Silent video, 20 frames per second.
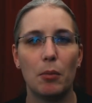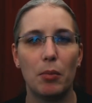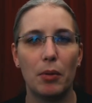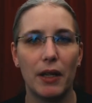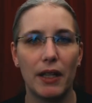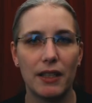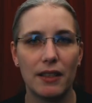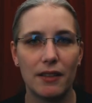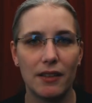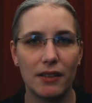
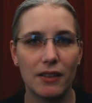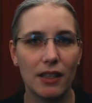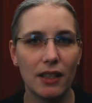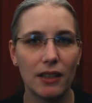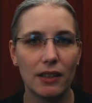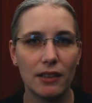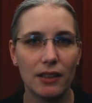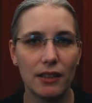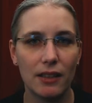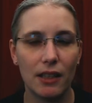but
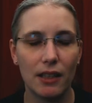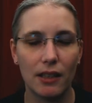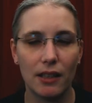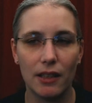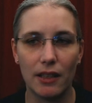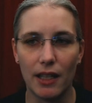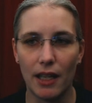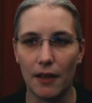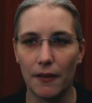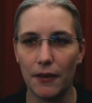still,
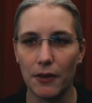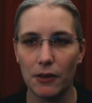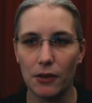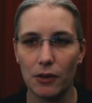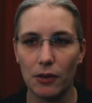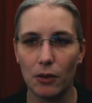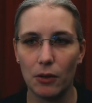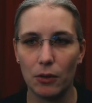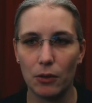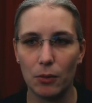uh, yeah, this
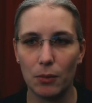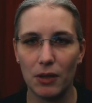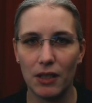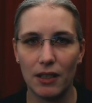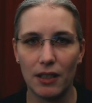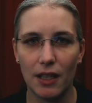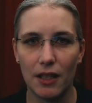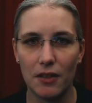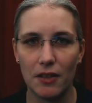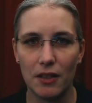is going to be
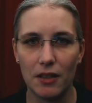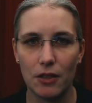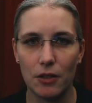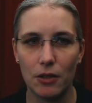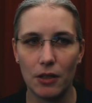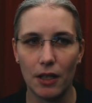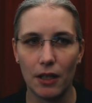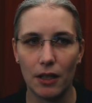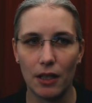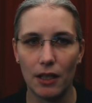a nice
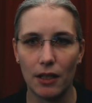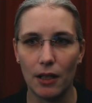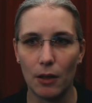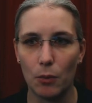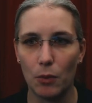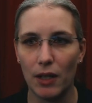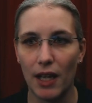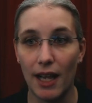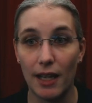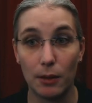addition. I think
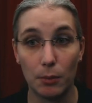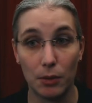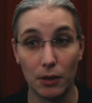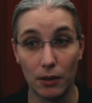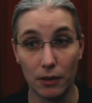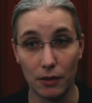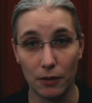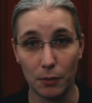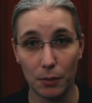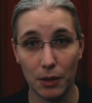that will help a
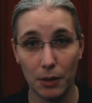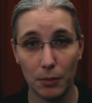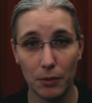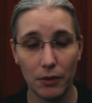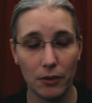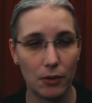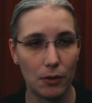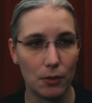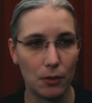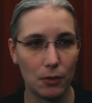lot of
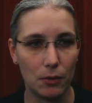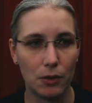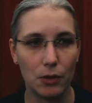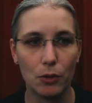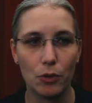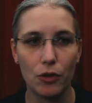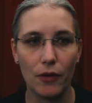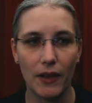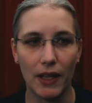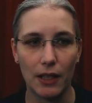people. So
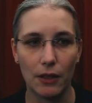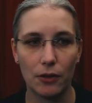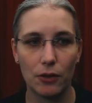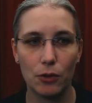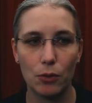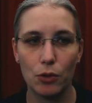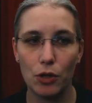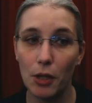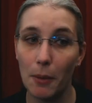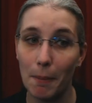huge thanks
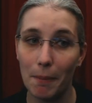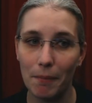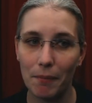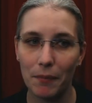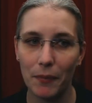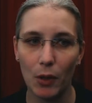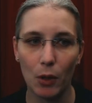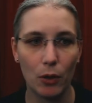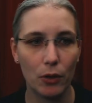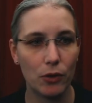to Jim.
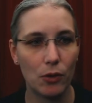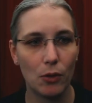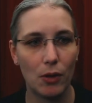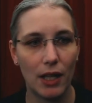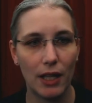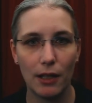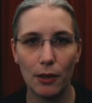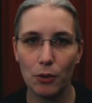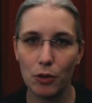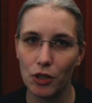Also,
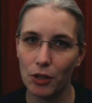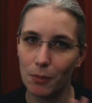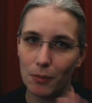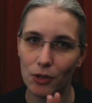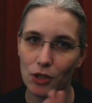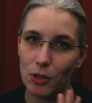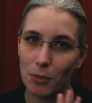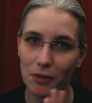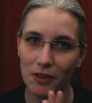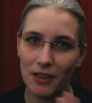hello, Jim.
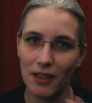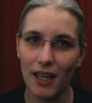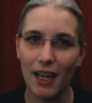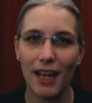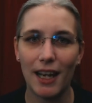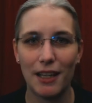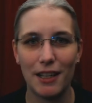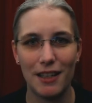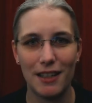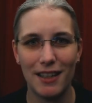Jim is in,
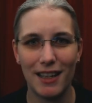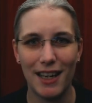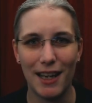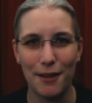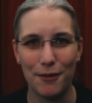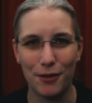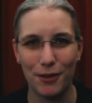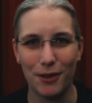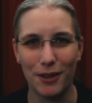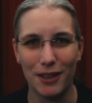a in the
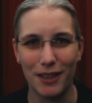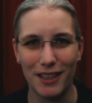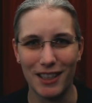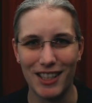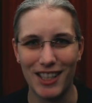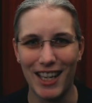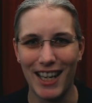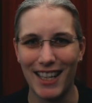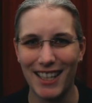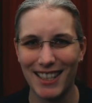live uh,
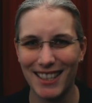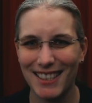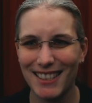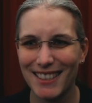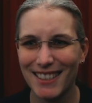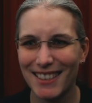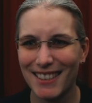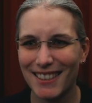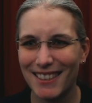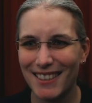chat.
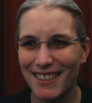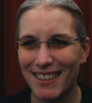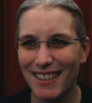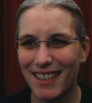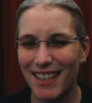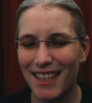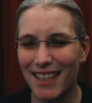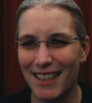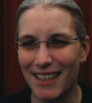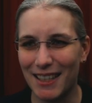
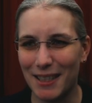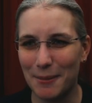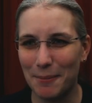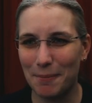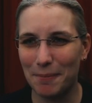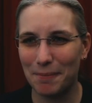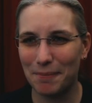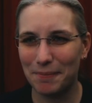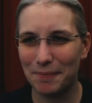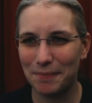
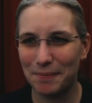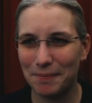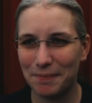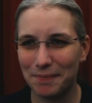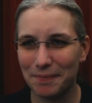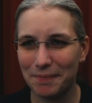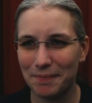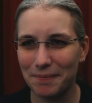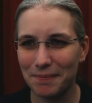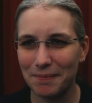Um,
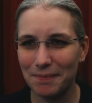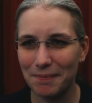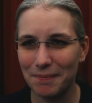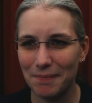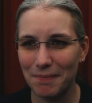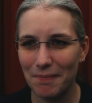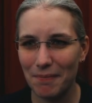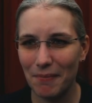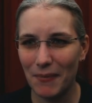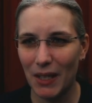
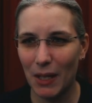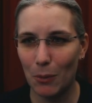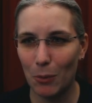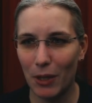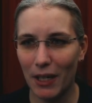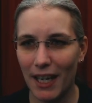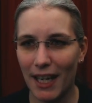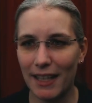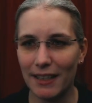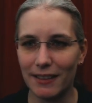
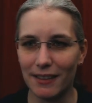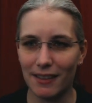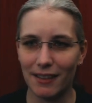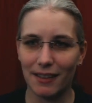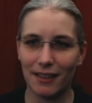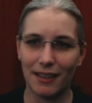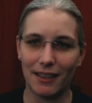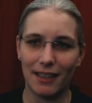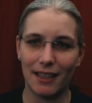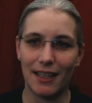what
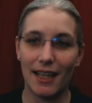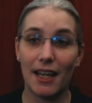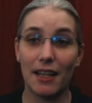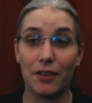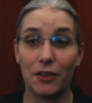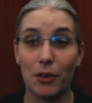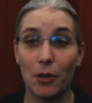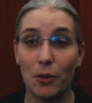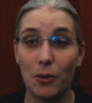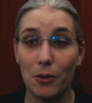else?
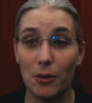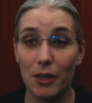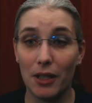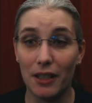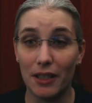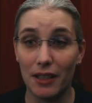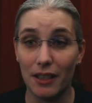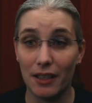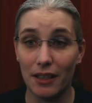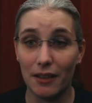Yeah, so
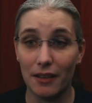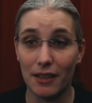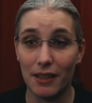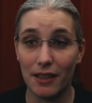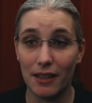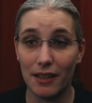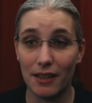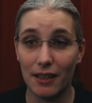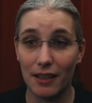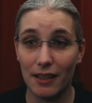uh,
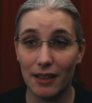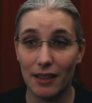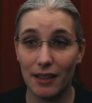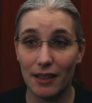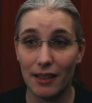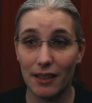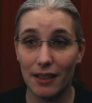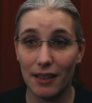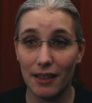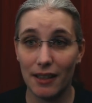
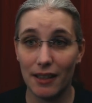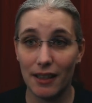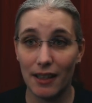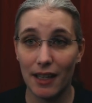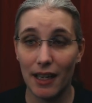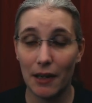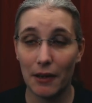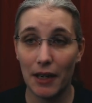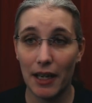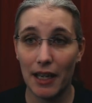
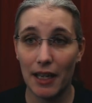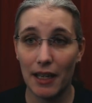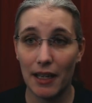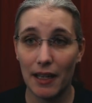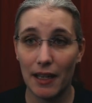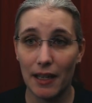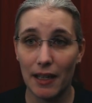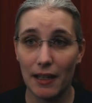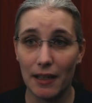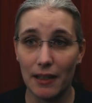there
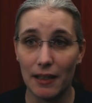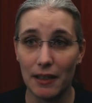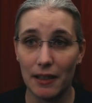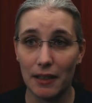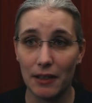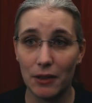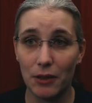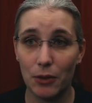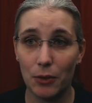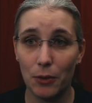are
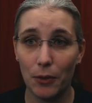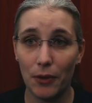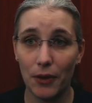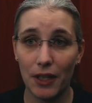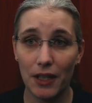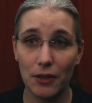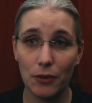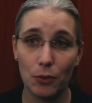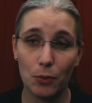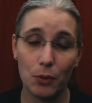uh, two
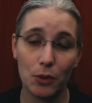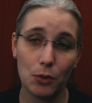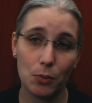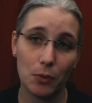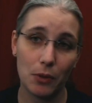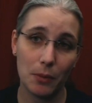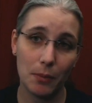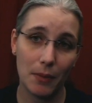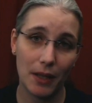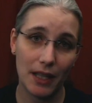things
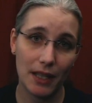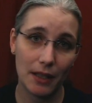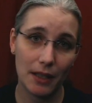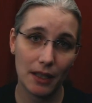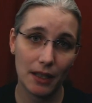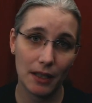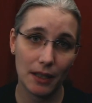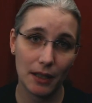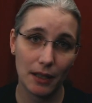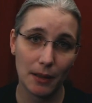which will make
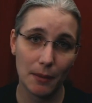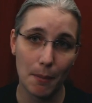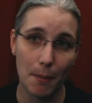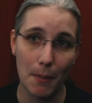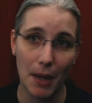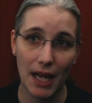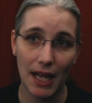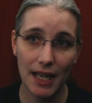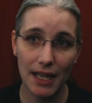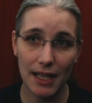
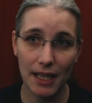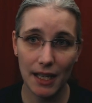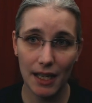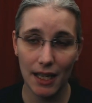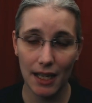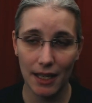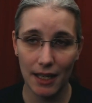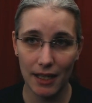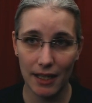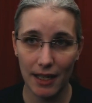
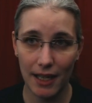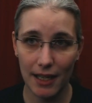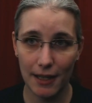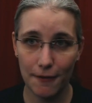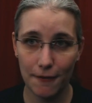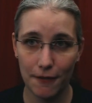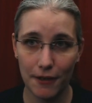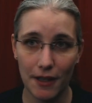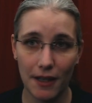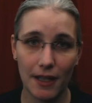my
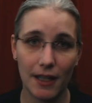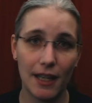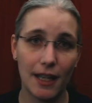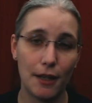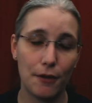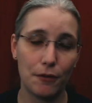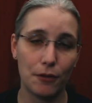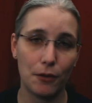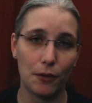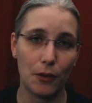life and the
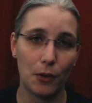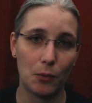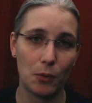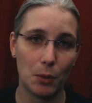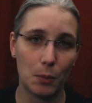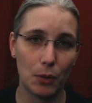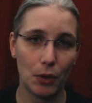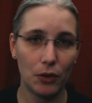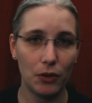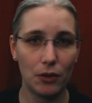life of the
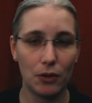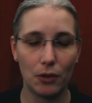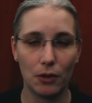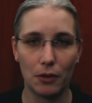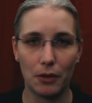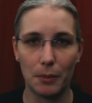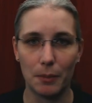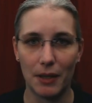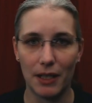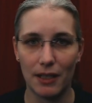
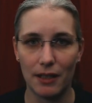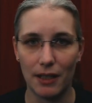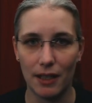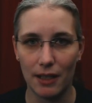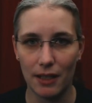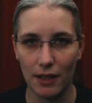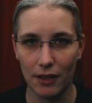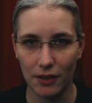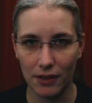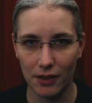repository
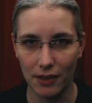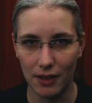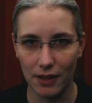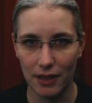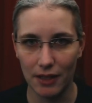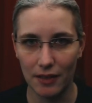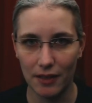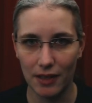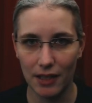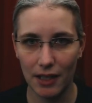maintainers
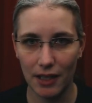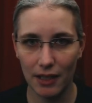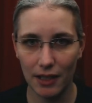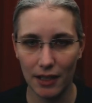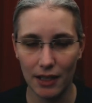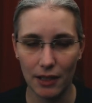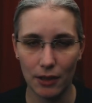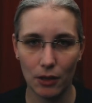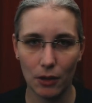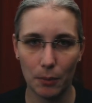easier,
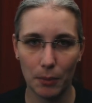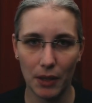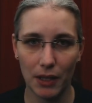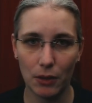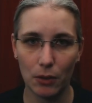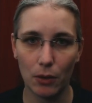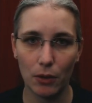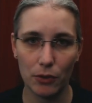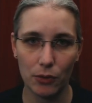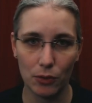and
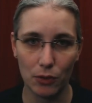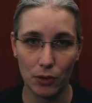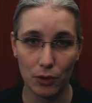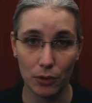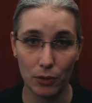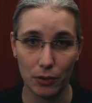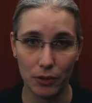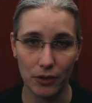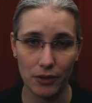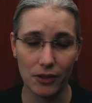but also
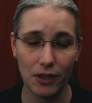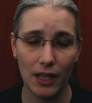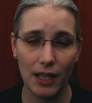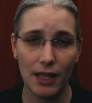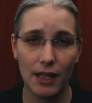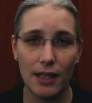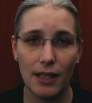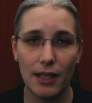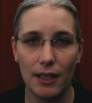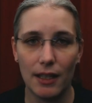yours.
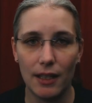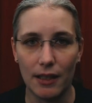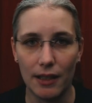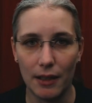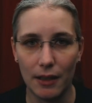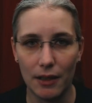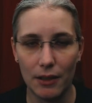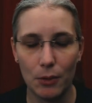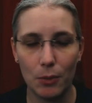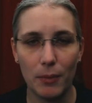
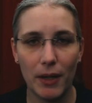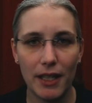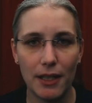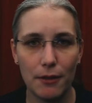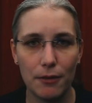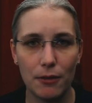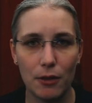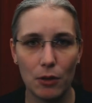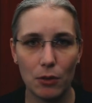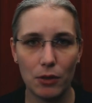Uh, you might
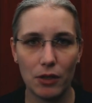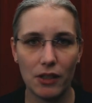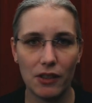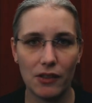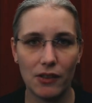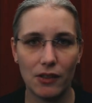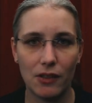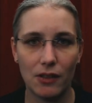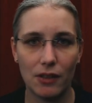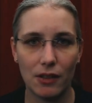have
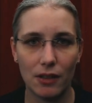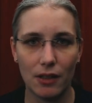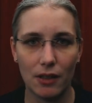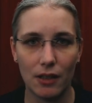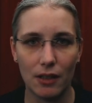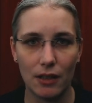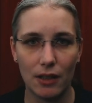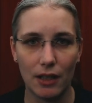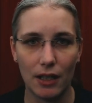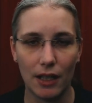noticed
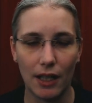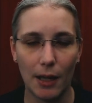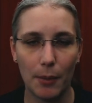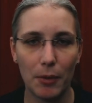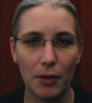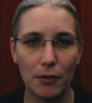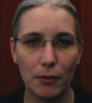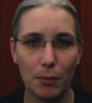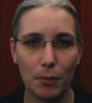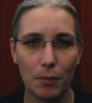uh, a
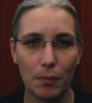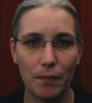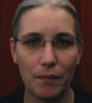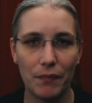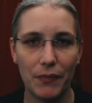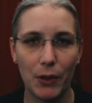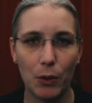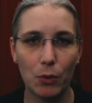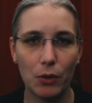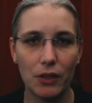couple of
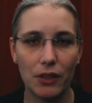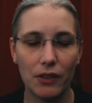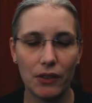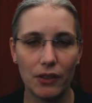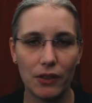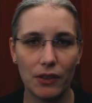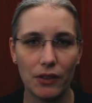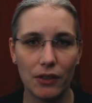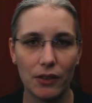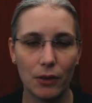
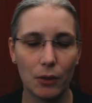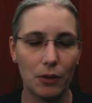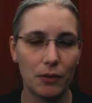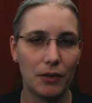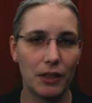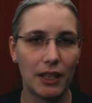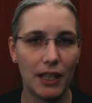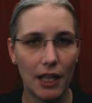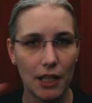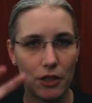notice
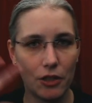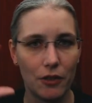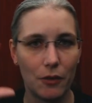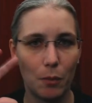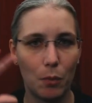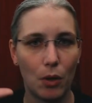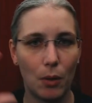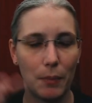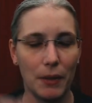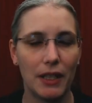
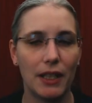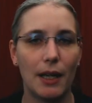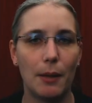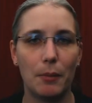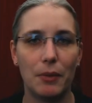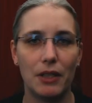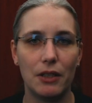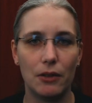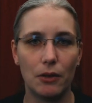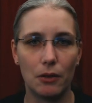notifications popping
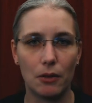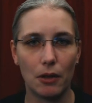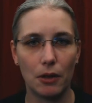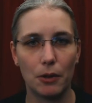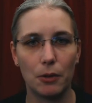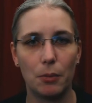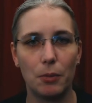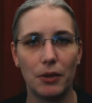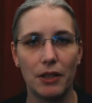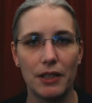up in your
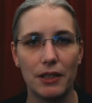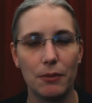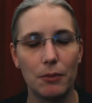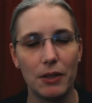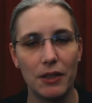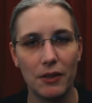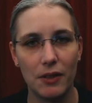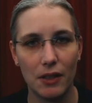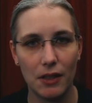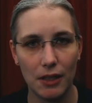Octoprint
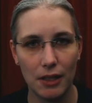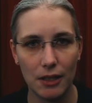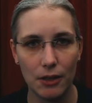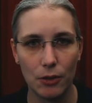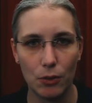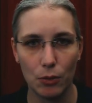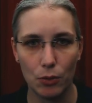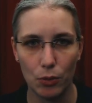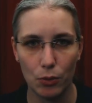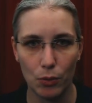recently
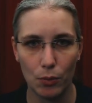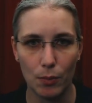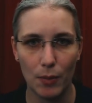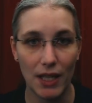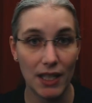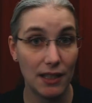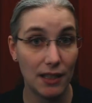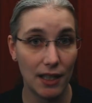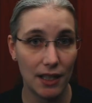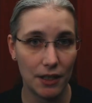due to
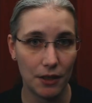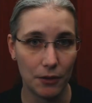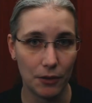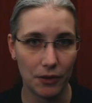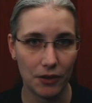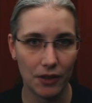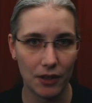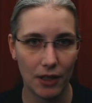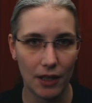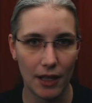
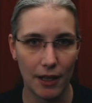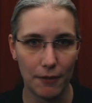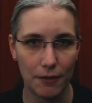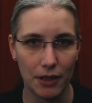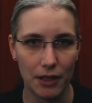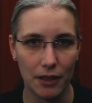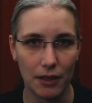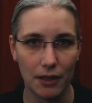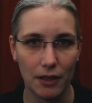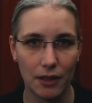maintainers
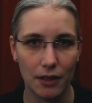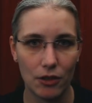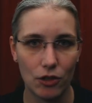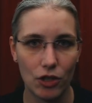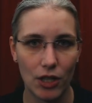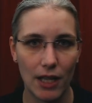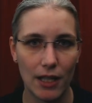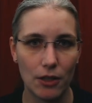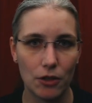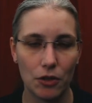having
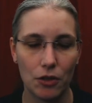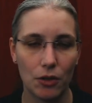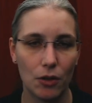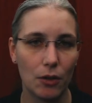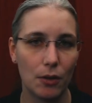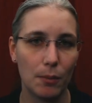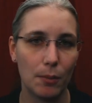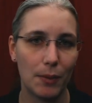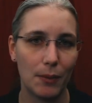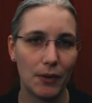changed
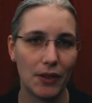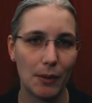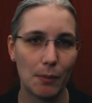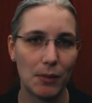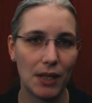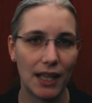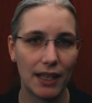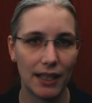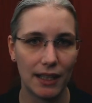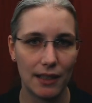on
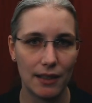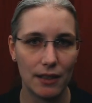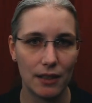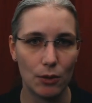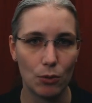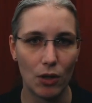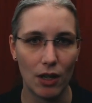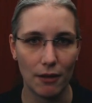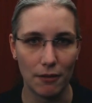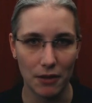some plugin
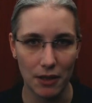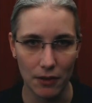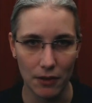you have